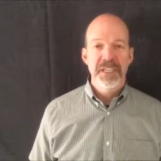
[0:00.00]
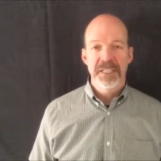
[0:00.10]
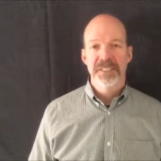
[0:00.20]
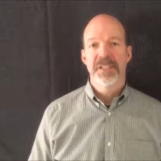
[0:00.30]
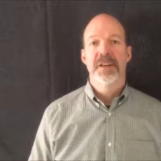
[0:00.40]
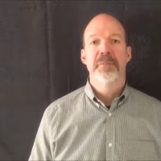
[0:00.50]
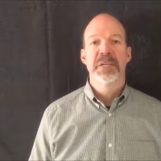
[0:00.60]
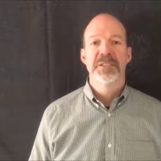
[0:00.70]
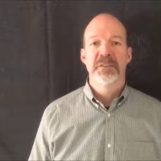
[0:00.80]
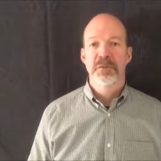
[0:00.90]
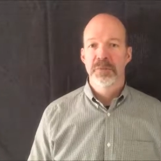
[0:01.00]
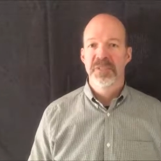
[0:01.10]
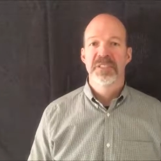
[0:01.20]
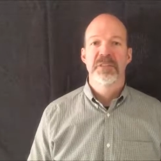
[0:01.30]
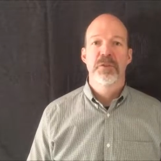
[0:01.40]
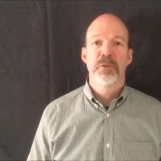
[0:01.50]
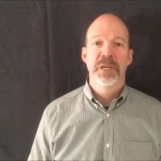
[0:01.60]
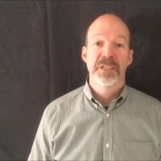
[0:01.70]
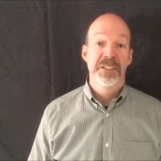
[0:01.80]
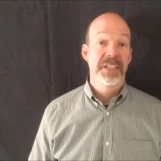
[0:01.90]
is in a basic form of
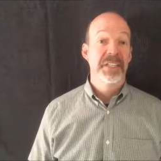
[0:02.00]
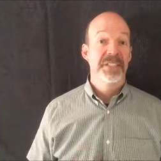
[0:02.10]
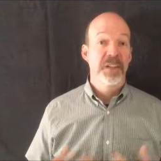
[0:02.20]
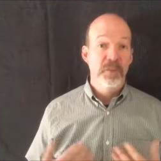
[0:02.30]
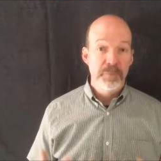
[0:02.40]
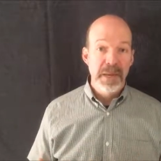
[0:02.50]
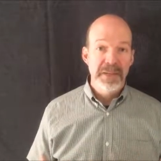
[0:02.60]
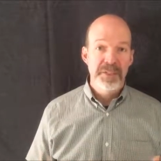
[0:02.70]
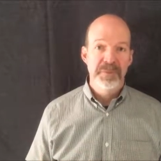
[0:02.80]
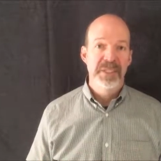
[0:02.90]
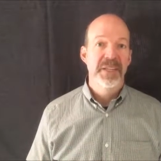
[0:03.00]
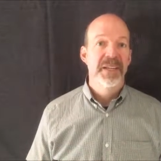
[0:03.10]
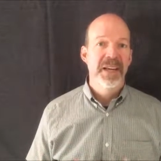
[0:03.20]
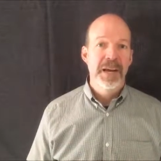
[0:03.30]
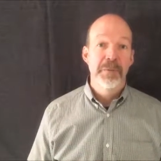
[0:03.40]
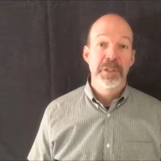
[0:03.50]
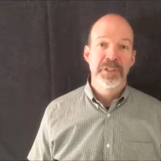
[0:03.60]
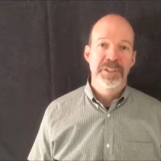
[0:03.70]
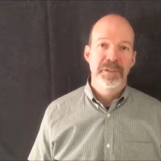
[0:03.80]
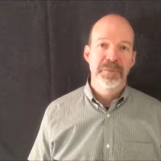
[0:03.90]
self-awareness and then self-management, how we
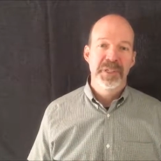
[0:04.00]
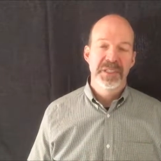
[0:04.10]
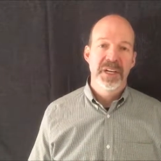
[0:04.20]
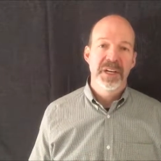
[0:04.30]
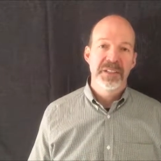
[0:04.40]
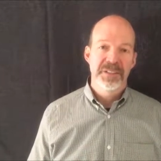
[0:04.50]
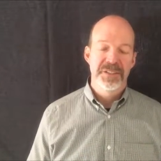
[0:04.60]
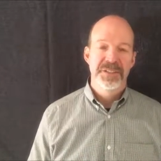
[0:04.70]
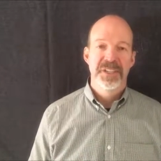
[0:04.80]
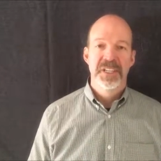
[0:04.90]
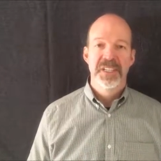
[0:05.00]
look and appear to others,